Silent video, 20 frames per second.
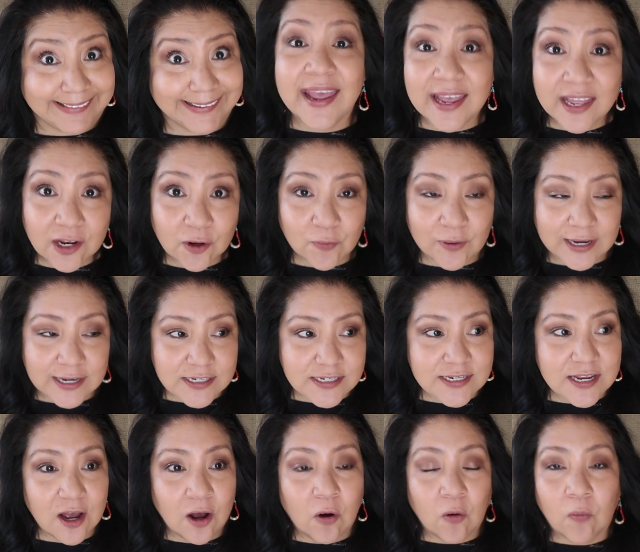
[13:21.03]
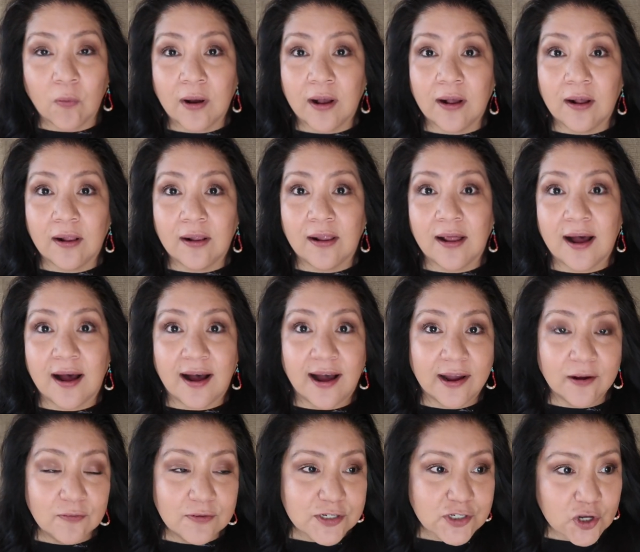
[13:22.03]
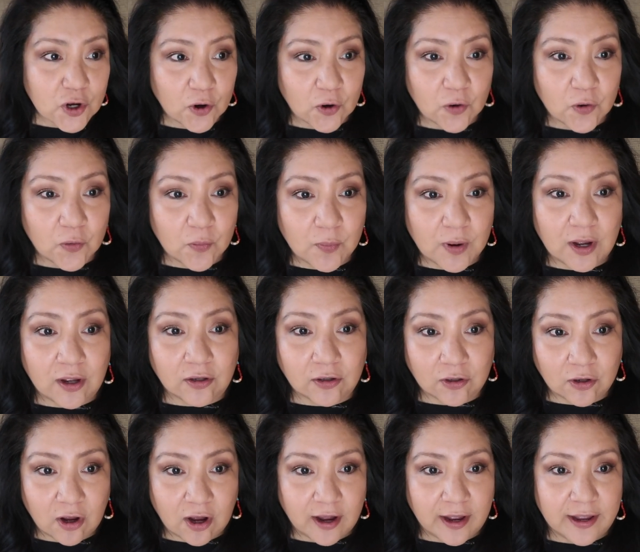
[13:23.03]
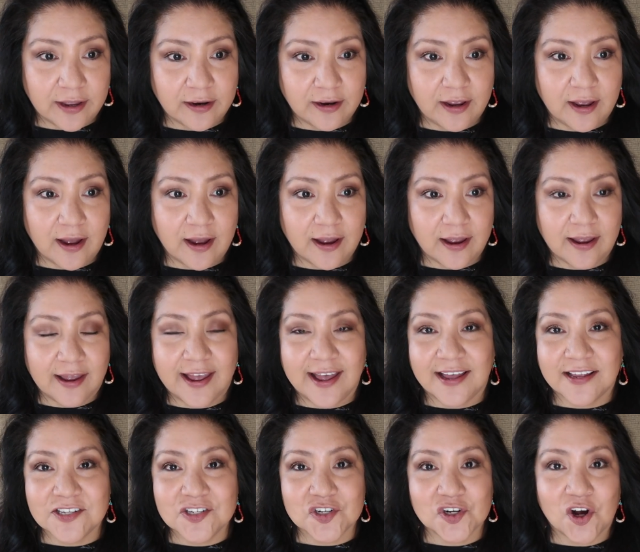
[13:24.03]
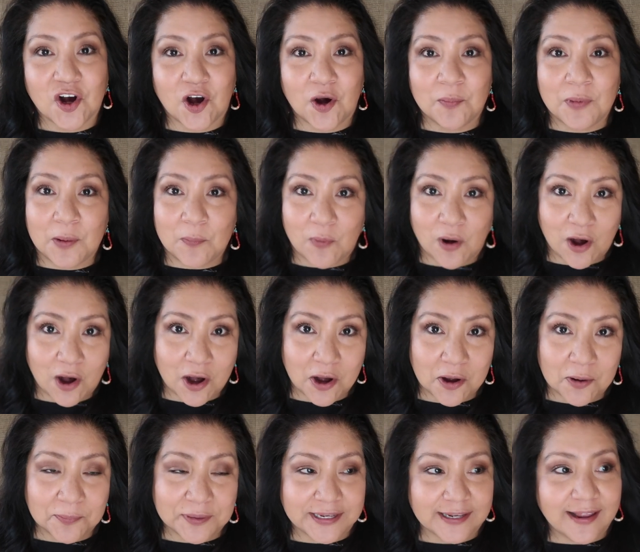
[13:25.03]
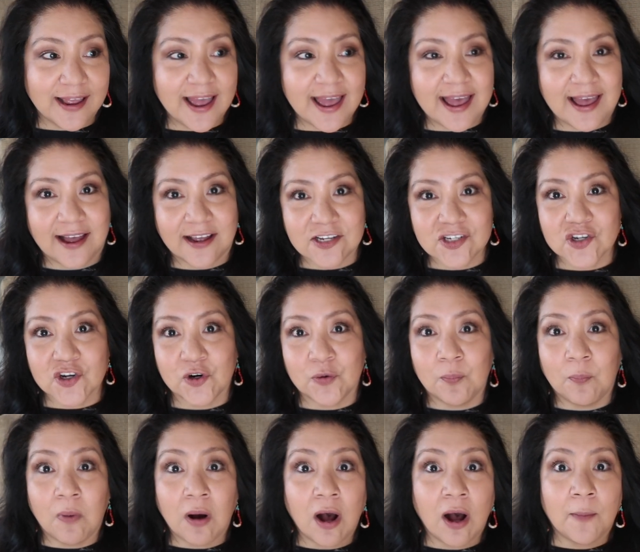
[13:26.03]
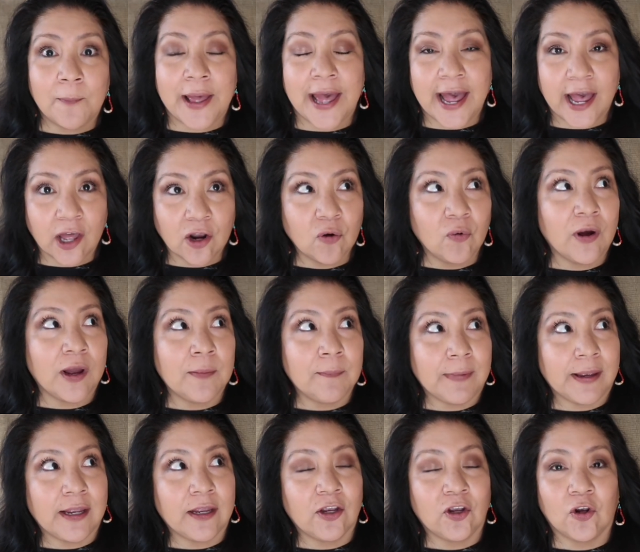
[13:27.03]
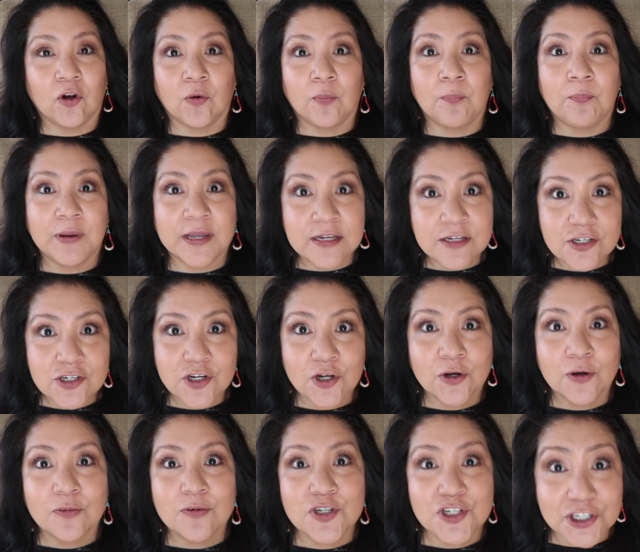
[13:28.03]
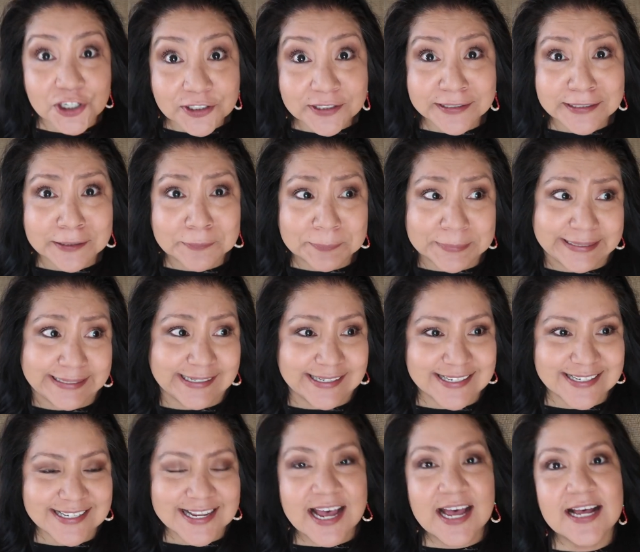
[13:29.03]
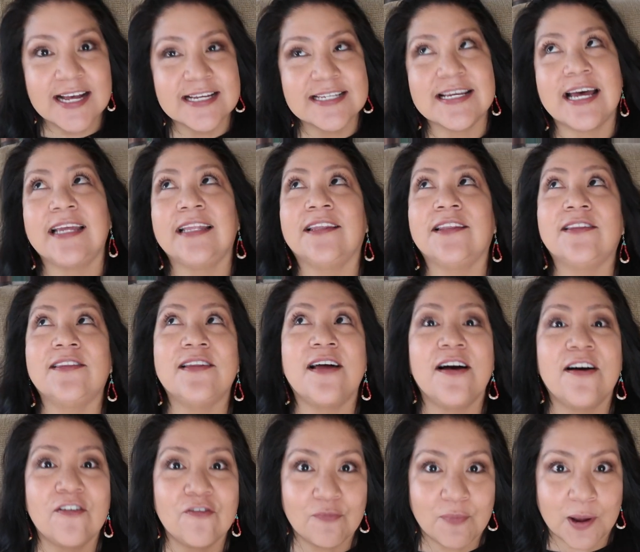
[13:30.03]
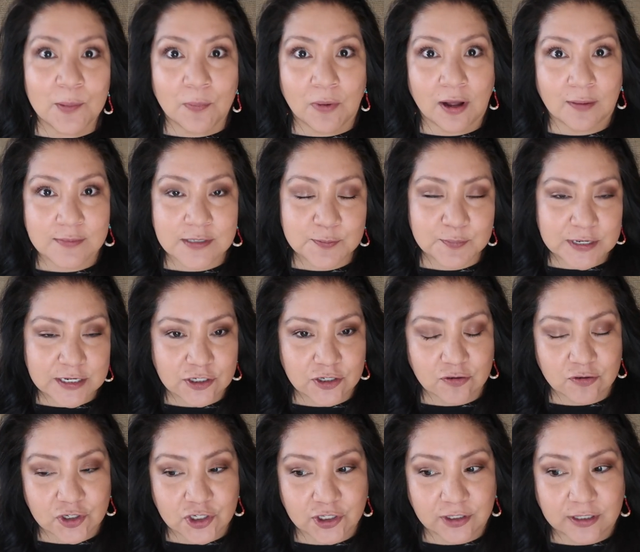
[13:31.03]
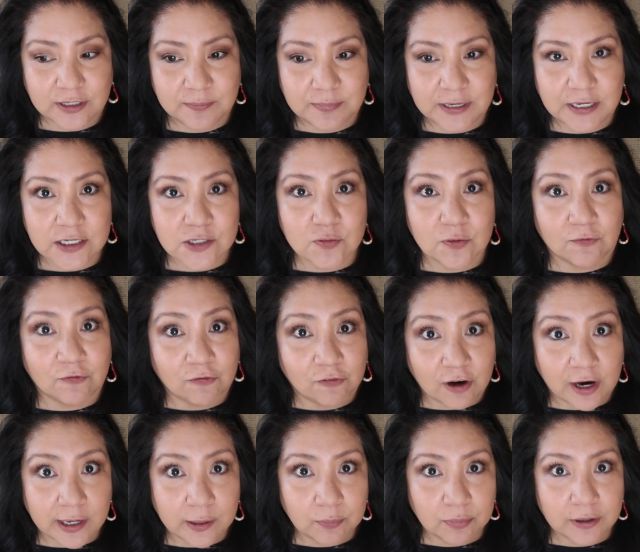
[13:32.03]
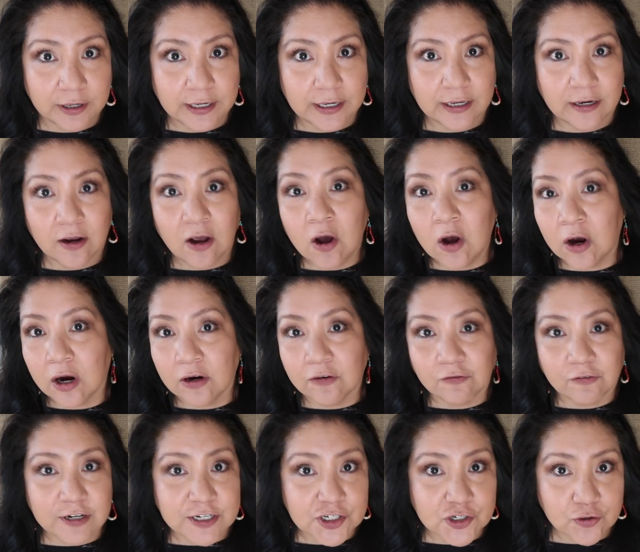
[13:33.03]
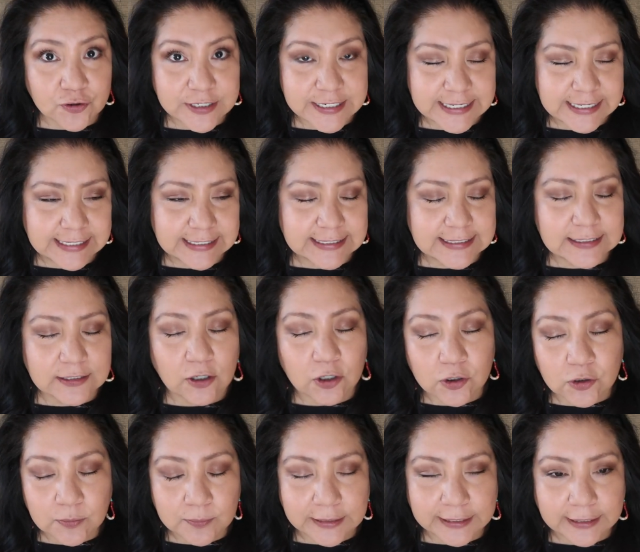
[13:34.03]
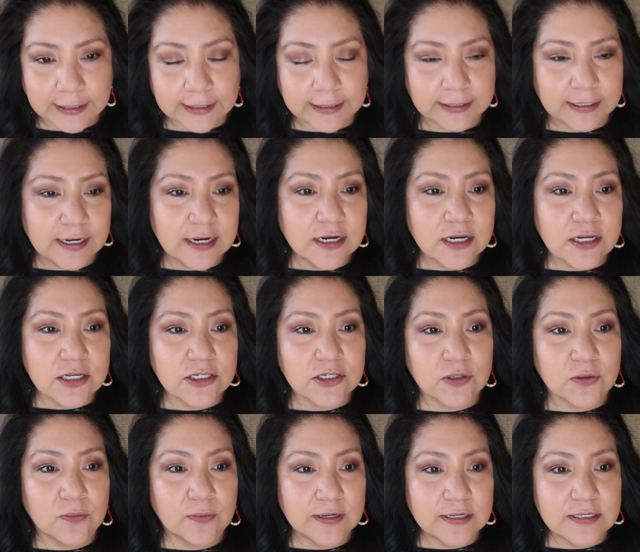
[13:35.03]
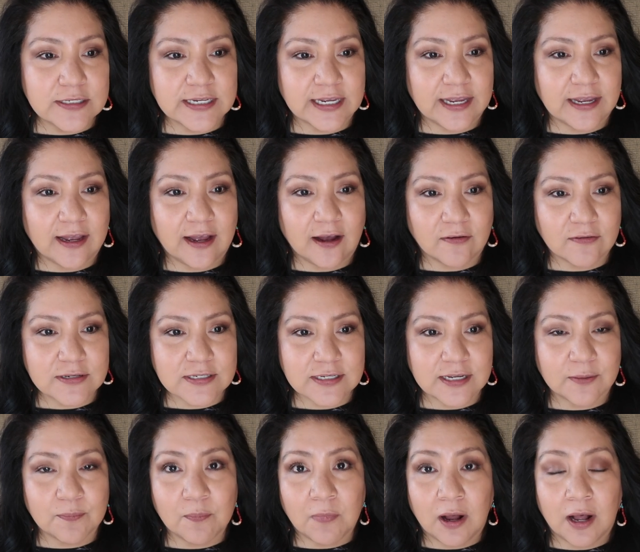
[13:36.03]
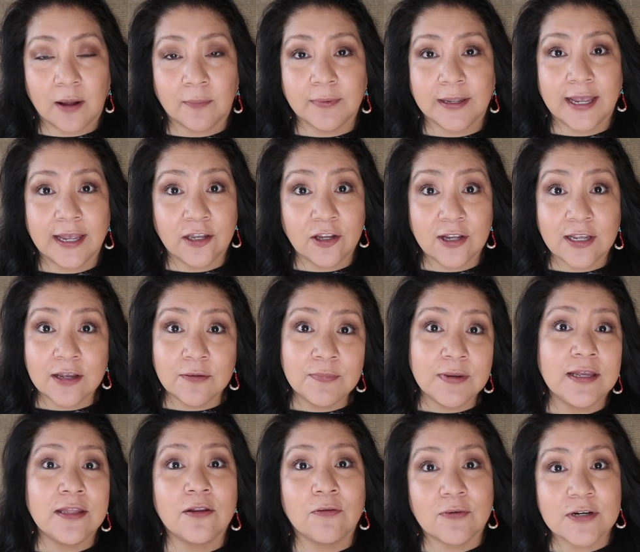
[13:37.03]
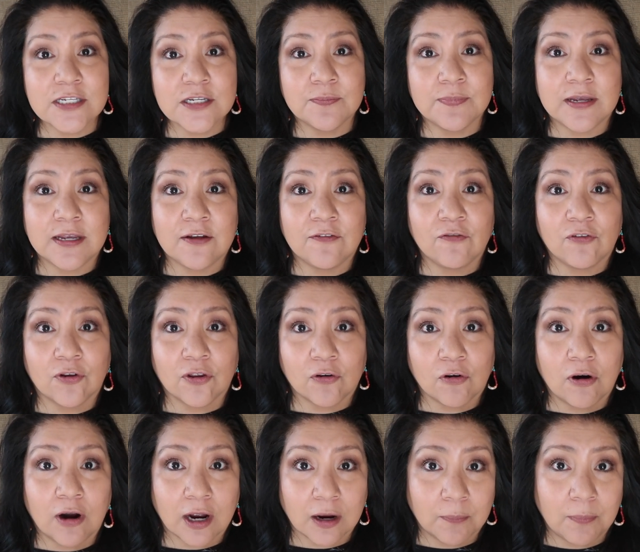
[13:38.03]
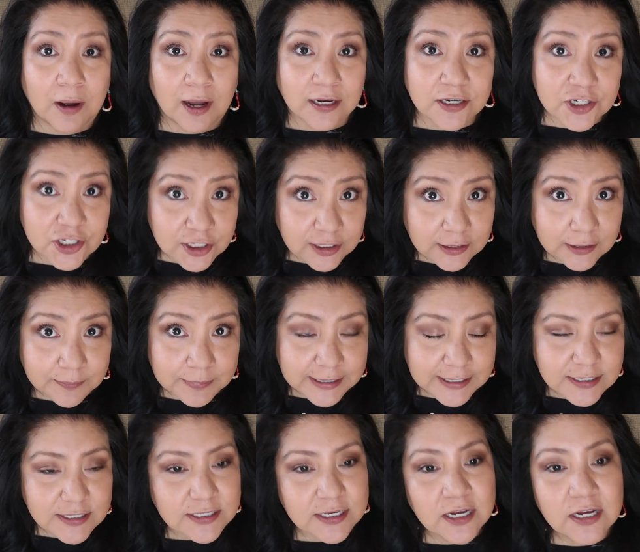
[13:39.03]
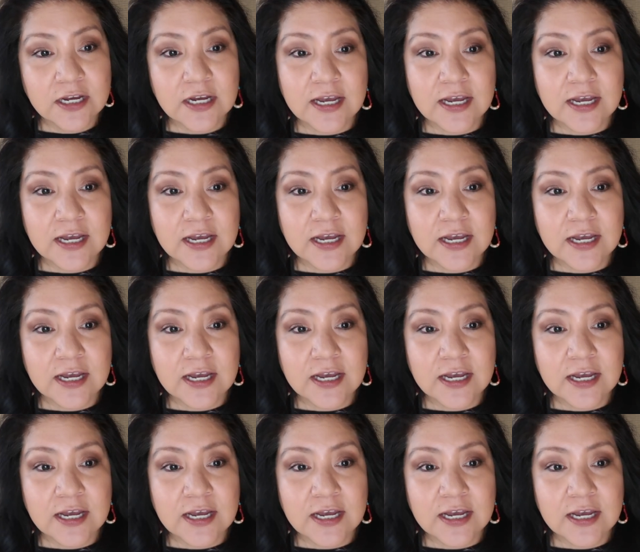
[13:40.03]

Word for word: Anyways, while I was home a lot, I had to call my mom and ask her, Mom, how do I make your pinto chili beans? As I love my mom's pinto chili beans with fry bread or fresh tortillas. Oh my God. So one day I was like, Mom, can you give me the recipe for the crock pot chili beans?